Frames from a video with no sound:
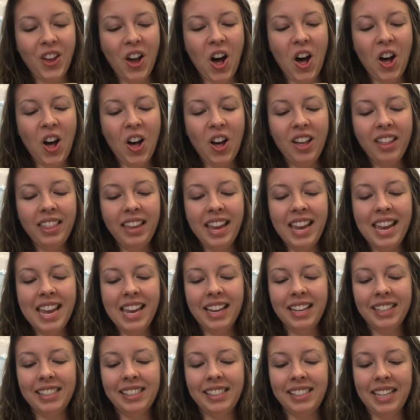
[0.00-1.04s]
all that he
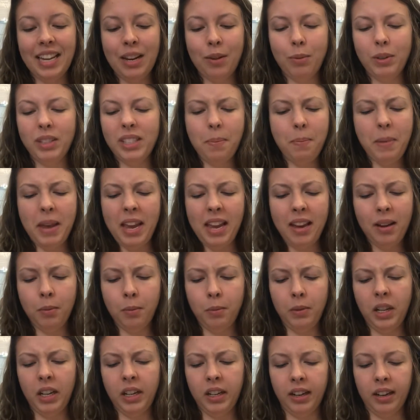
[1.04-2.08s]
could see was a pink
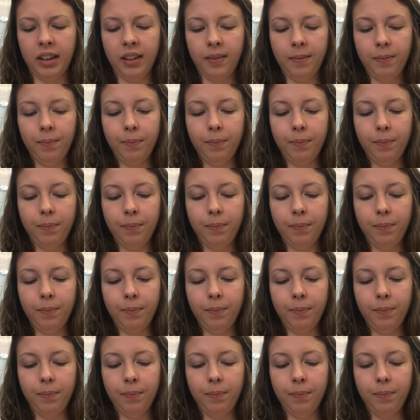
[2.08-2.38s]
blur.